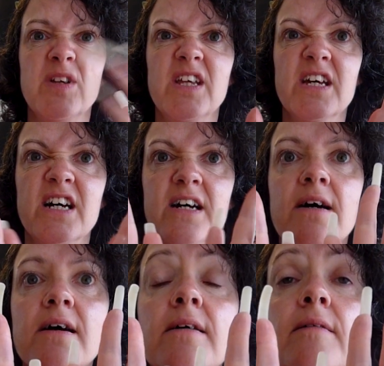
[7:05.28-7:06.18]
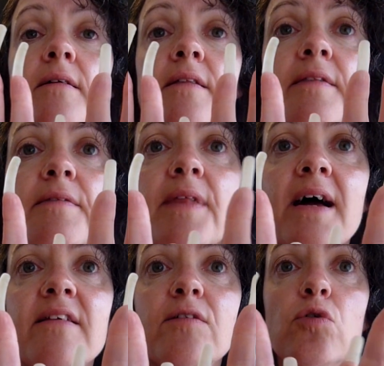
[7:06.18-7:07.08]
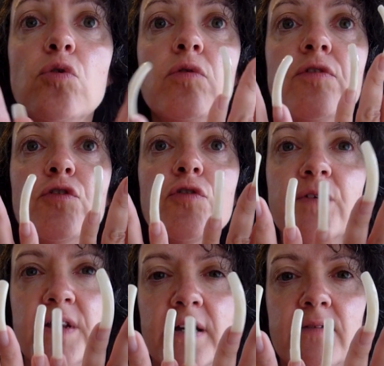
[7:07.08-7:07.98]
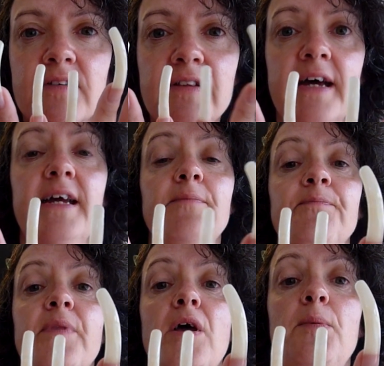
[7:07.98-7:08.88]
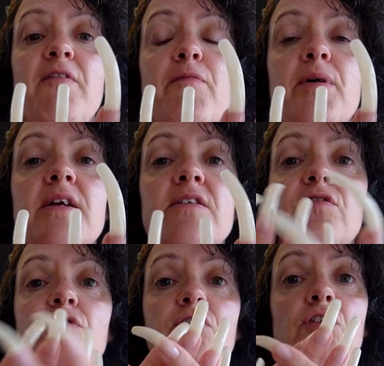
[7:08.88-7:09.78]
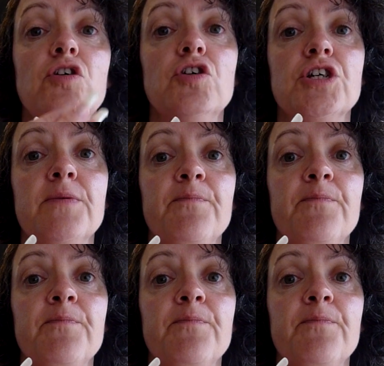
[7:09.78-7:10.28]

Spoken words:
yeah, that is all. Short video today. Hope everybody is good.